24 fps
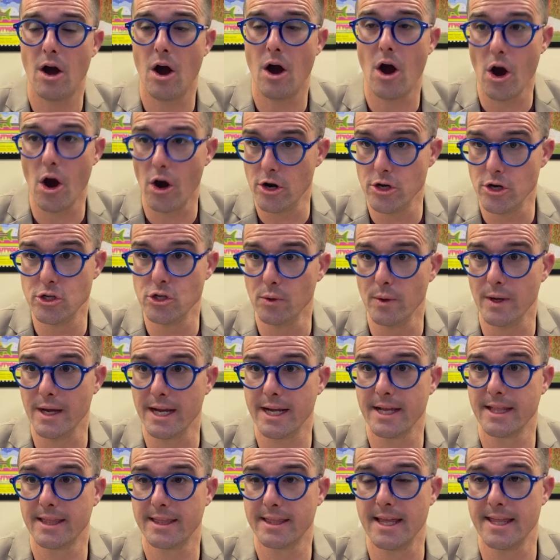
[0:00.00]
are
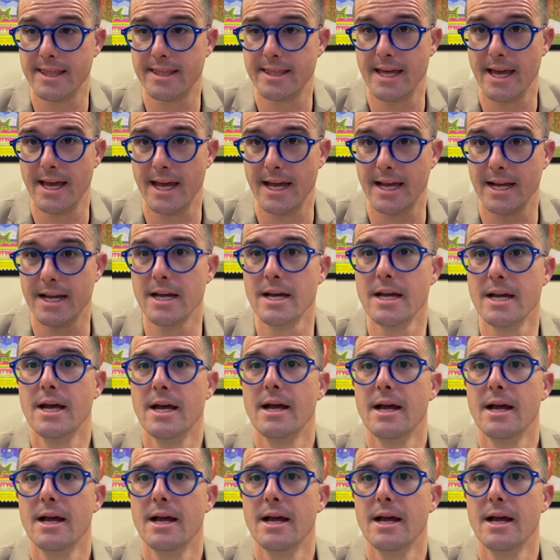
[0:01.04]
doing the thing,